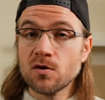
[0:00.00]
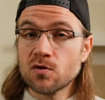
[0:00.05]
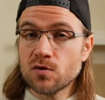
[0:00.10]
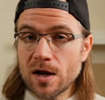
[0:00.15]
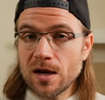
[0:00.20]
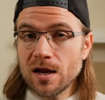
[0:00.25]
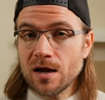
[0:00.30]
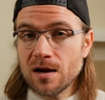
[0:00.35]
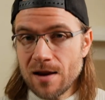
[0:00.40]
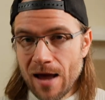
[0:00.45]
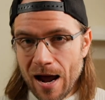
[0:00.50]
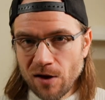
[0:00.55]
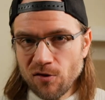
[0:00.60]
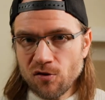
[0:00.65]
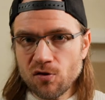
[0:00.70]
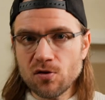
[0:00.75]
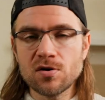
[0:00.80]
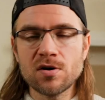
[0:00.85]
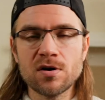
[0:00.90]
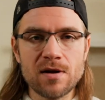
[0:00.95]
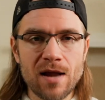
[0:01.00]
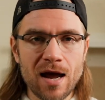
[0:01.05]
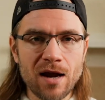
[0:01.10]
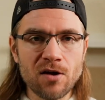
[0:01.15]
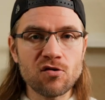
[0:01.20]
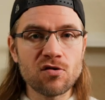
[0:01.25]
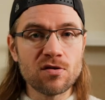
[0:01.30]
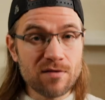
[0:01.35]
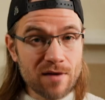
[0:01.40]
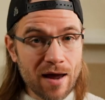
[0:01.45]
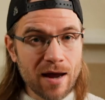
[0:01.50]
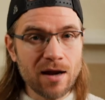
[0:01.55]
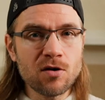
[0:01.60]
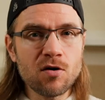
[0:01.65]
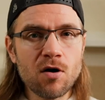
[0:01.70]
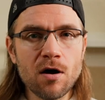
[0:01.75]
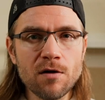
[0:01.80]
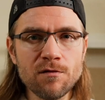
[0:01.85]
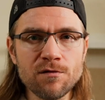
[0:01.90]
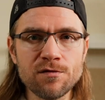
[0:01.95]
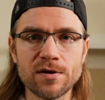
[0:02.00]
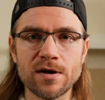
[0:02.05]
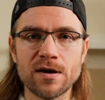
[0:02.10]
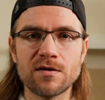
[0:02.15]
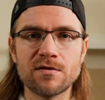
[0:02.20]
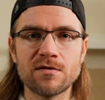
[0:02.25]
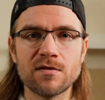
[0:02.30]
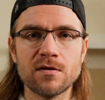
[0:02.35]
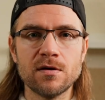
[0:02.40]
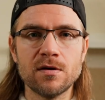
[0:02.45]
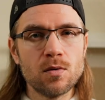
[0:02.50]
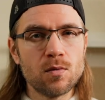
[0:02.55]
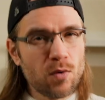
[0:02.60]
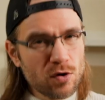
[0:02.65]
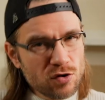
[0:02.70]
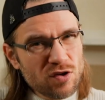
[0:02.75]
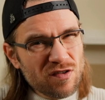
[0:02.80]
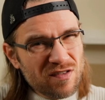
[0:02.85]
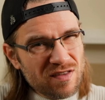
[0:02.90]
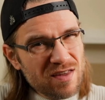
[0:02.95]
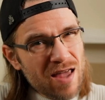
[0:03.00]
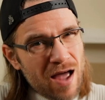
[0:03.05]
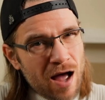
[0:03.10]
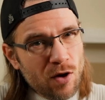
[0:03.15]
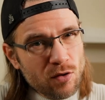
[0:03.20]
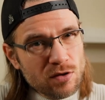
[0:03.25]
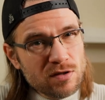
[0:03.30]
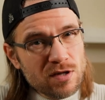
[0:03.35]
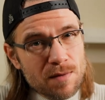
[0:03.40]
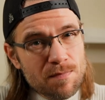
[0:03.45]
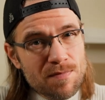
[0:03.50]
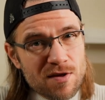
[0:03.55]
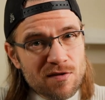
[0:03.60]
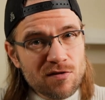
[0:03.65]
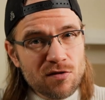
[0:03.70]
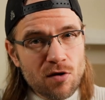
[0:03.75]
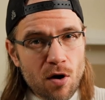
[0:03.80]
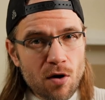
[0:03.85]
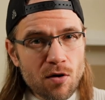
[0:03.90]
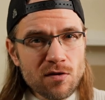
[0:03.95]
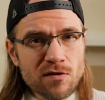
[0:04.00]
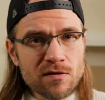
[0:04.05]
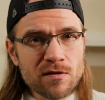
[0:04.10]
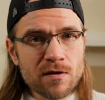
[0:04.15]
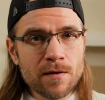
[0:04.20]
creating natural connections and conflicts. Want to see how deep this goes?